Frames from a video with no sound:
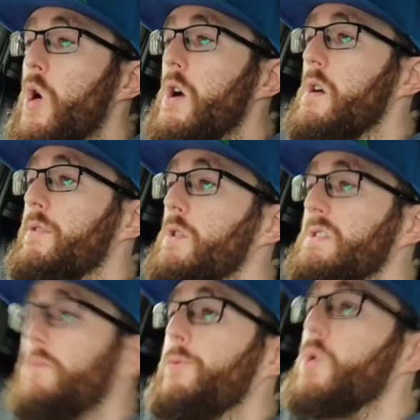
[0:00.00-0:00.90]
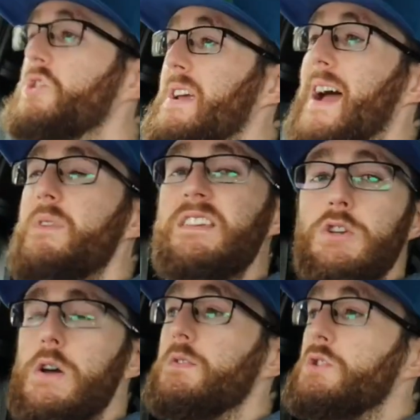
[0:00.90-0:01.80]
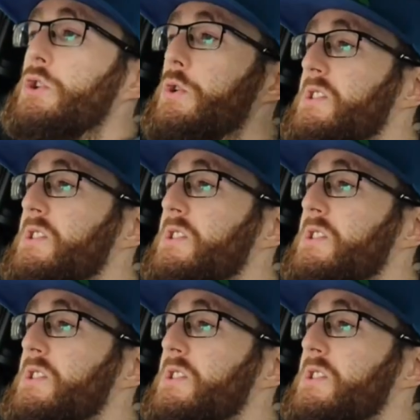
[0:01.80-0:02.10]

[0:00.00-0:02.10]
What are your thoughts on forging? I reached out to